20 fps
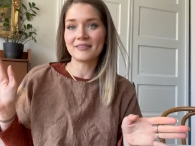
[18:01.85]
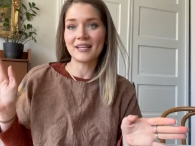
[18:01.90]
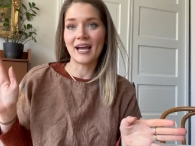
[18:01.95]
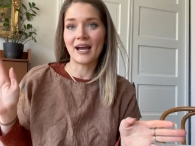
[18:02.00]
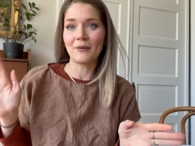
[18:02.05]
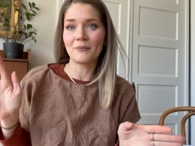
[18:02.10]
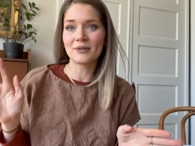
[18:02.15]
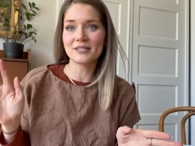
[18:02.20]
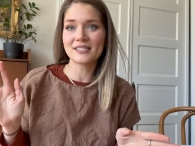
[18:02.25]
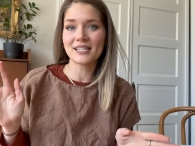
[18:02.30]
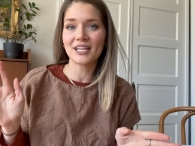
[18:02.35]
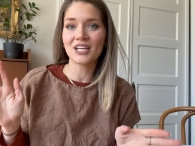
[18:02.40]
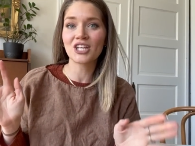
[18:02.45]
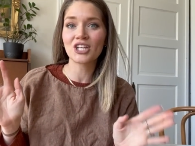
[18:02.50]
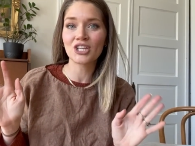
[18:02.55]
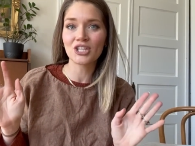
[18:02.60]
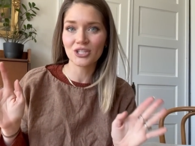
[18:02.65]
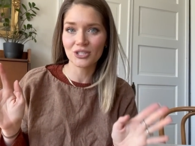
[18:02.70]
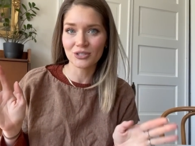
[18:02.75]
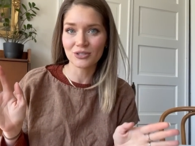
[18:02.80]
That was a
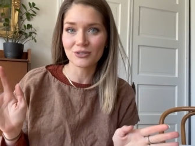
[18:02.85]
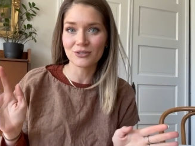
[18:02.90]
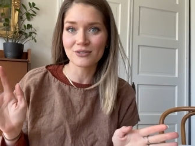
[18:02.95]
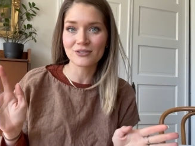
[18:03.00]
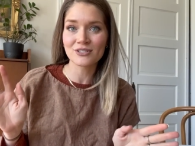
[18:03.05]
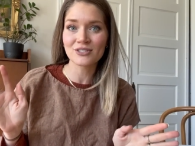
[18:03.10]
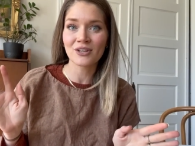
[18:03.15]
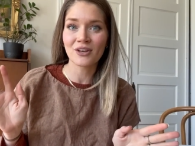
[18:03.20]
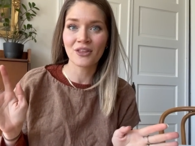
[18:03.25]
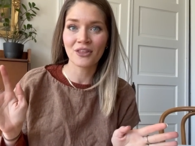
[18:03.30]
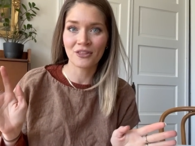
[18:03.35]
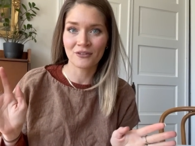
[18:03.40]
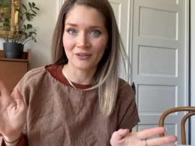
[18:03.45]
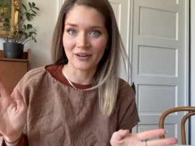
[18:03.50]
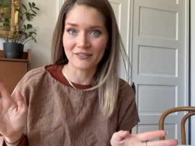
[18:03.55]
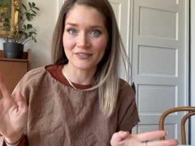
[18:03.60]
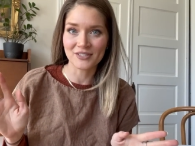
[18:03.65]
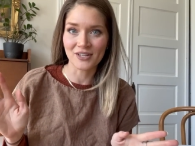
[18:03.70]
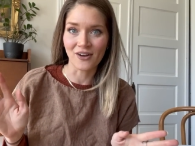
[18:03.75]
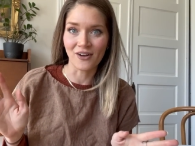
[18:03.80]
huge
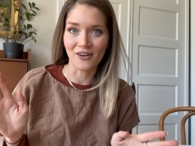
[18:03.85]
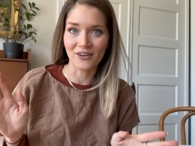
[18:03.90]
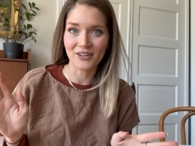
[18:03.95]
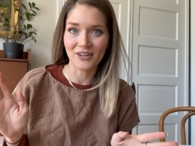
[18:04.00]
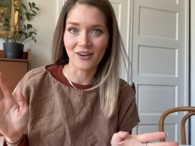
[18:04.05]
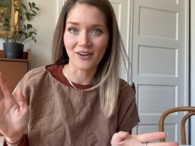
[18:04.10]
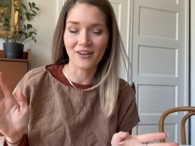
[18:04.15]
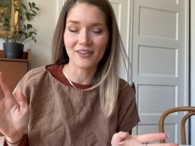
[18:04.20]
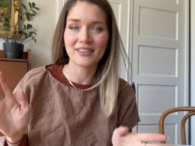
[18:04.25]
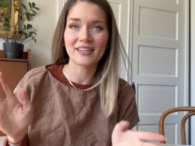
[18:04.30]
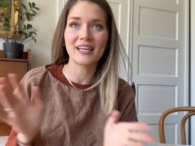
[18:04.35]
thrift haul, y'all.